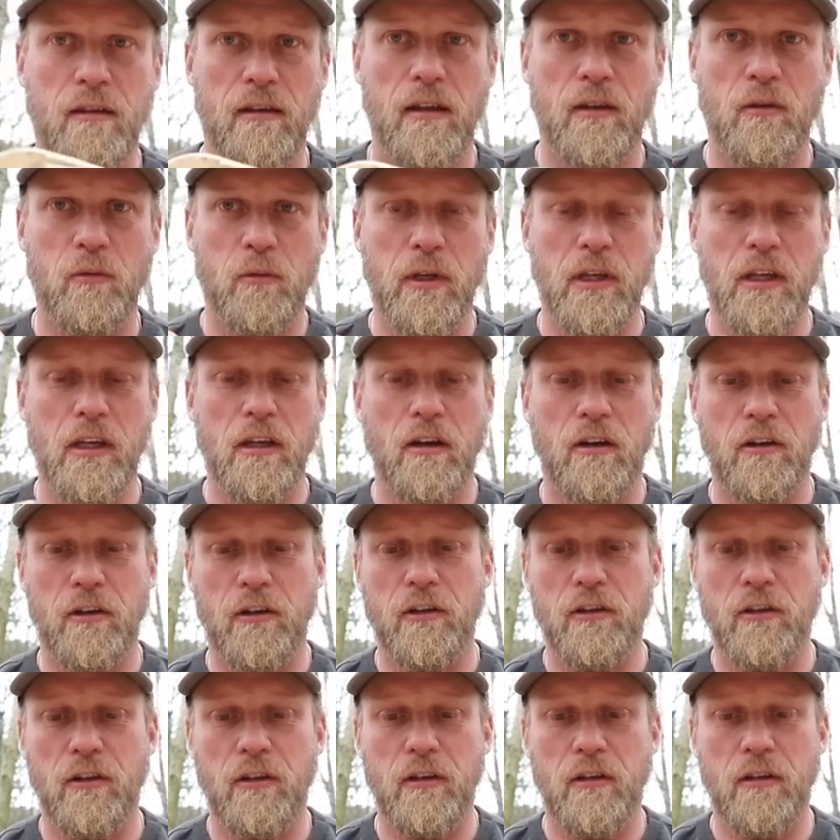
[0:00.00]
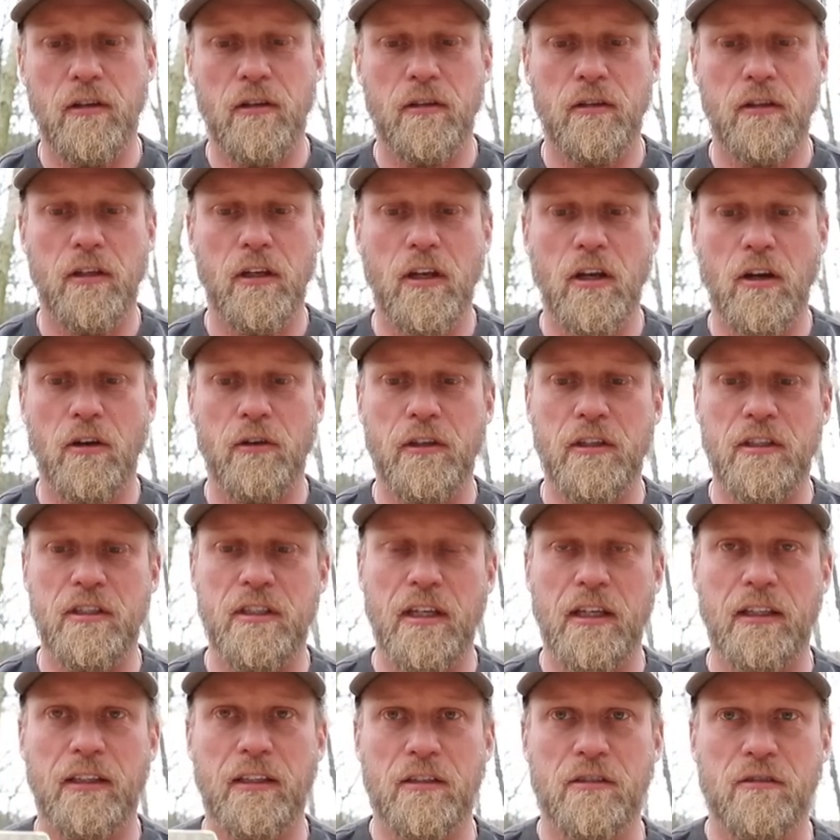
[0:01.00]
and we are good to go. You
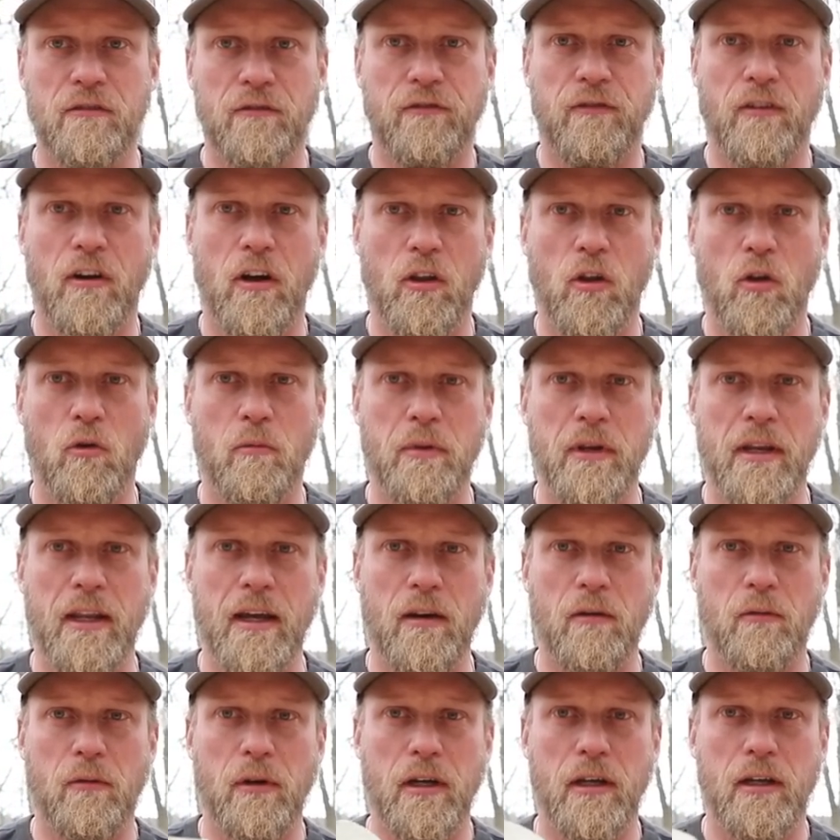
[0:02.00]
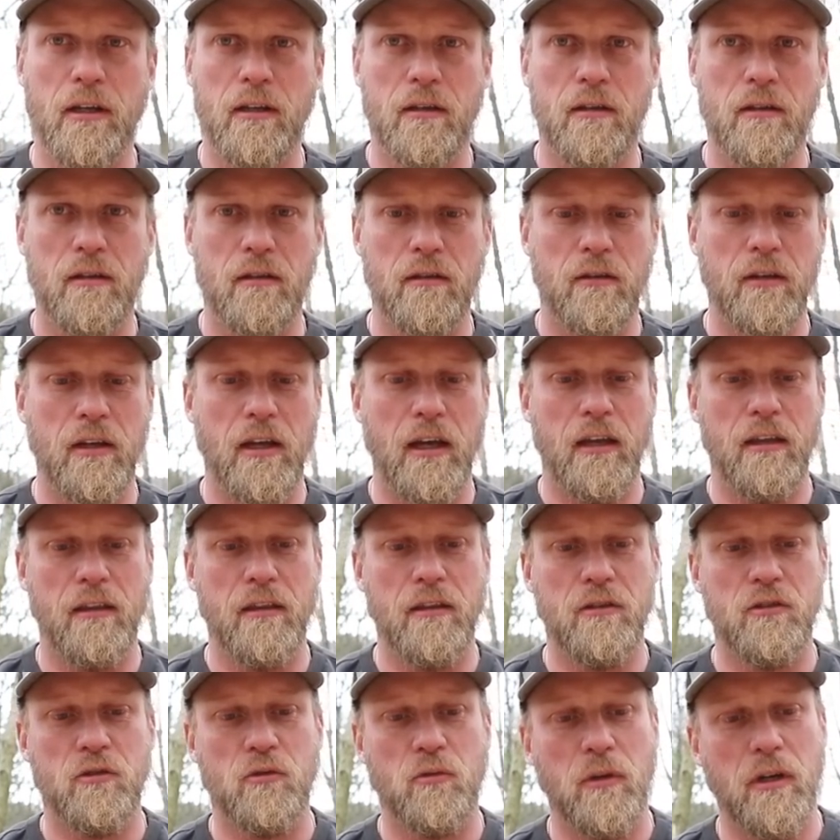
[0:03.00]
see it doesn't fall open that way. Okay,
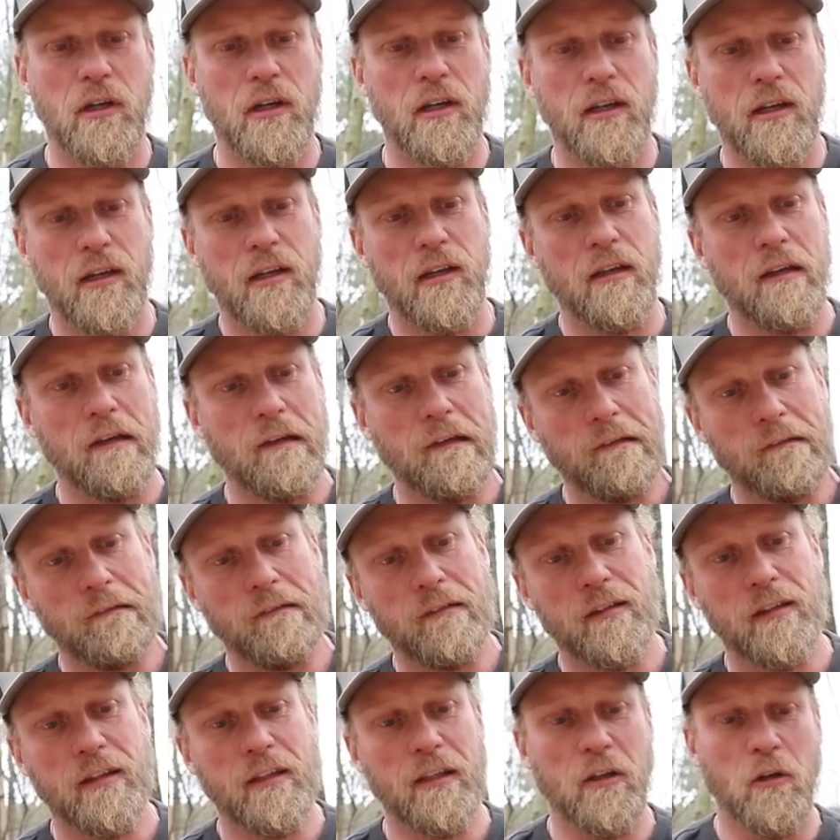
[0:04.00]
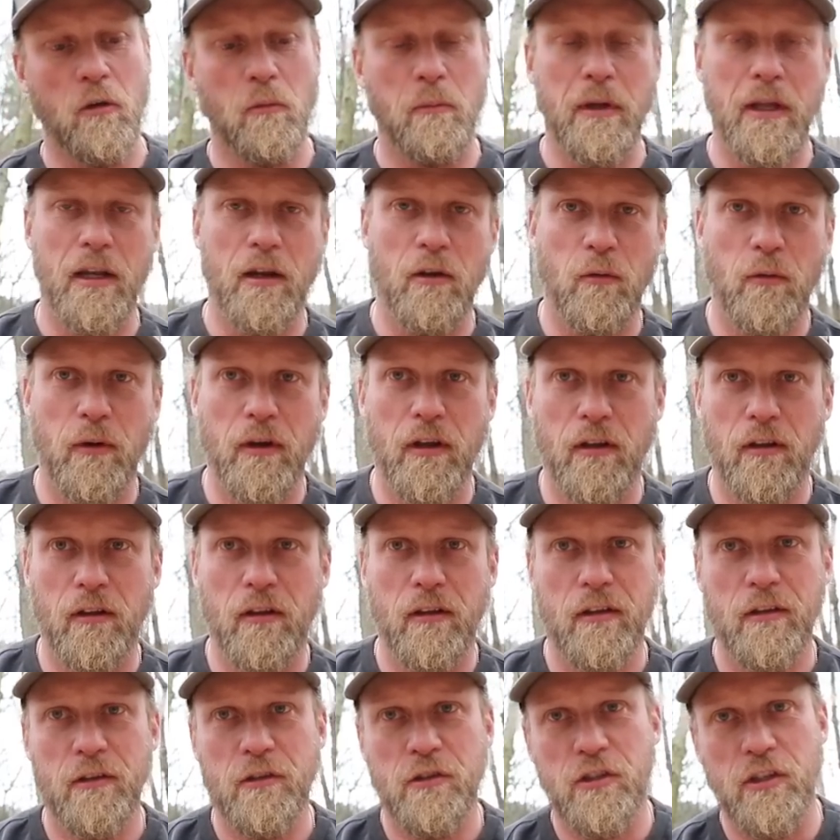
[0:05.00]
this way, a little bit it will.
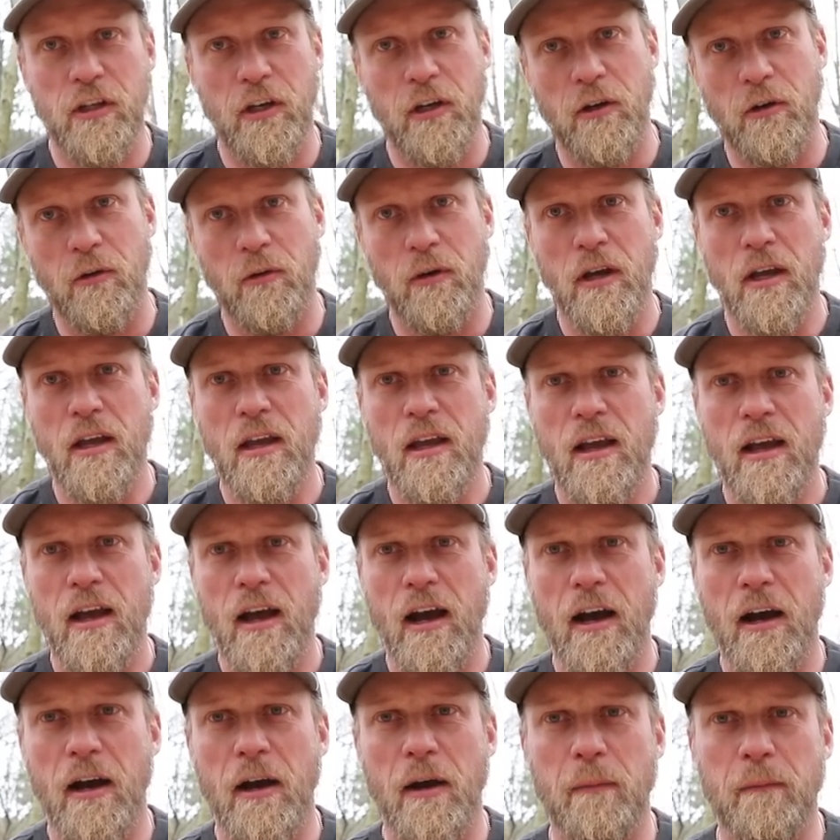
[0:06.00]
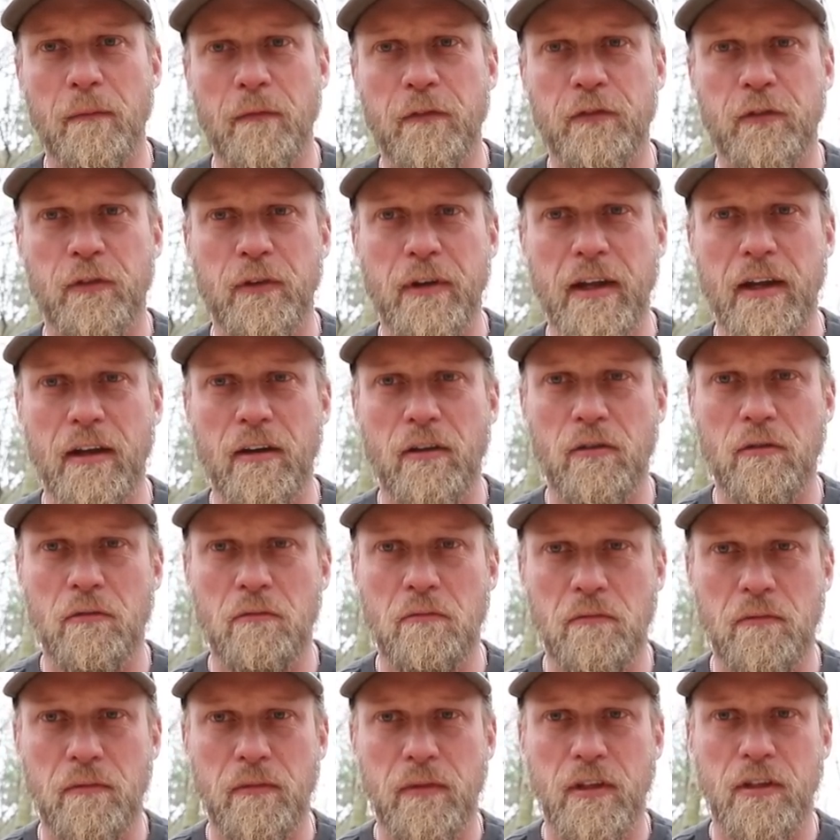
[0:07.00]
So um, for now,
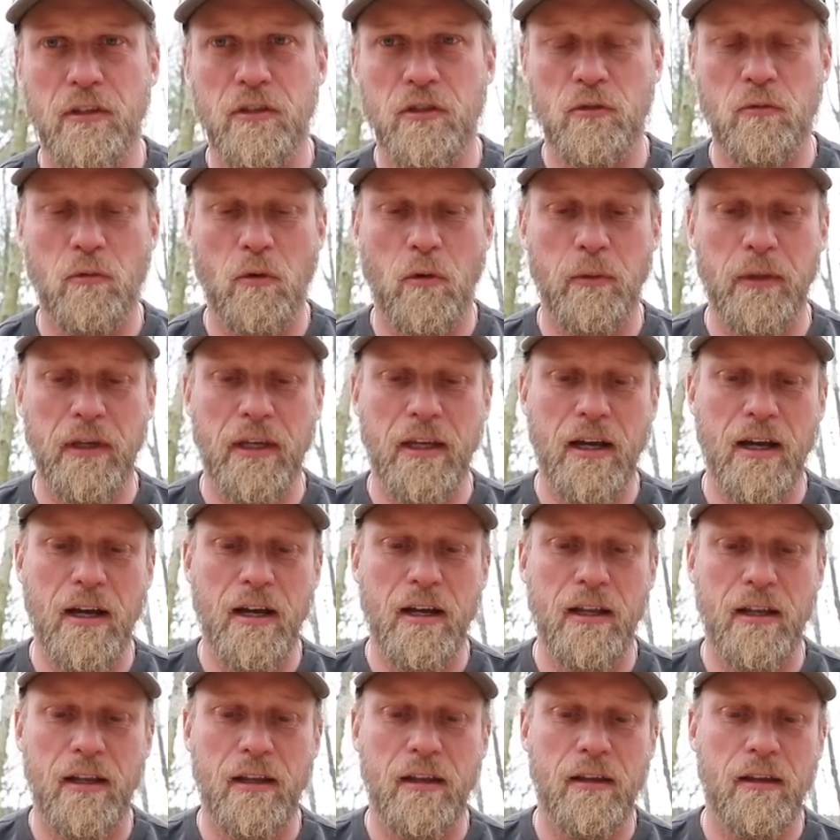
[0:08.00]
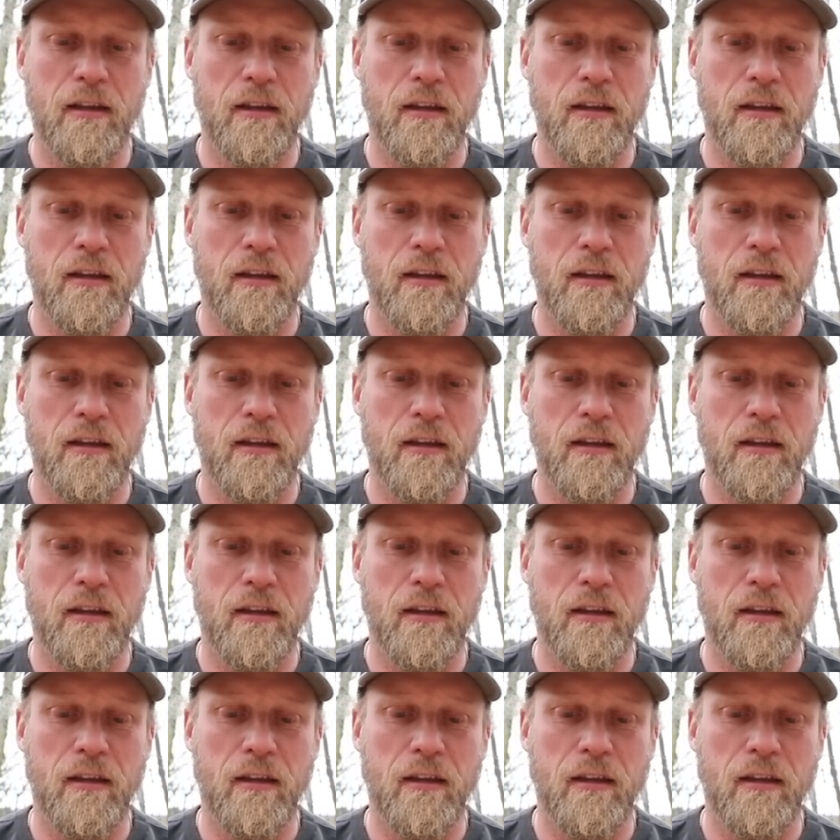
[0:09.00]
this is what we got.